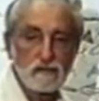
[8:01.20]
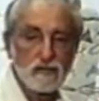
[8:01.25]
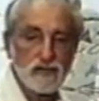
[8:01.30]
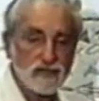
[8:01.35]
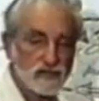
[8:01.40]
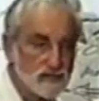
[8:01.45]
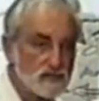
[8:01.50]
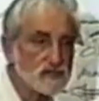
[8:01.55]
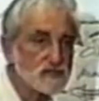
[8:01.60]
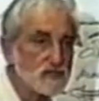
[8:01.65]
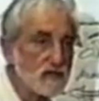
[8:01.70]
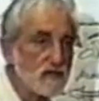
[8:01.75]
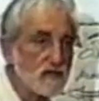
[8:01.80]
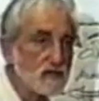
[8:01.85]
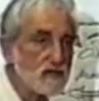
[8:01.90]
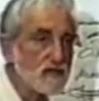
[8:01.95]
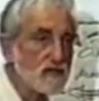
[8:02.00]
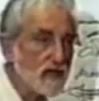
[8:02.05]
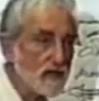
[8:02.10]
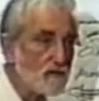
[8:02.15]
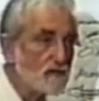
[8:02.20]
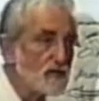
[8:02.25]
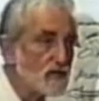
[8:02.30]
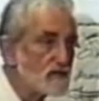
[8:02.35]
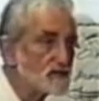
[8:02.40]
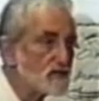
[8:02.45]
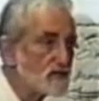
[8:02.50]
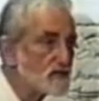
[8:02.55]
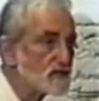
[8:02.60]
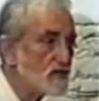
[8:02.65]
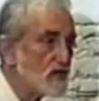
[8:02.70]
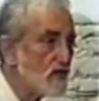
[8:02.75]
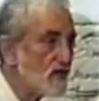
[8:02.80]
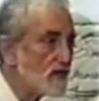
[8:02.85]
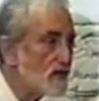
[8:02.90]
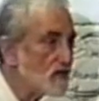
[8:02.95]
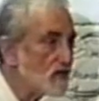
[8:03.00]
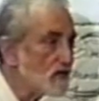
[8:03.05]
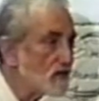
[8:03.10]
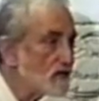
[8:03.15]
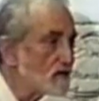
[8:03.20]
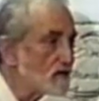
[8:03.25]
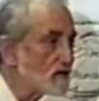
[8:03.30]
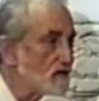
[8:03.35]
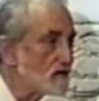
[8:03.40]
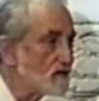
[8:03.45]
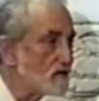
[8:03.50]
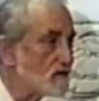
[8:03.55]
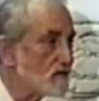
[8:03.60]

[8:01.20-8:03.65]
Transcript: Necessarily, that means there's a hierarchy.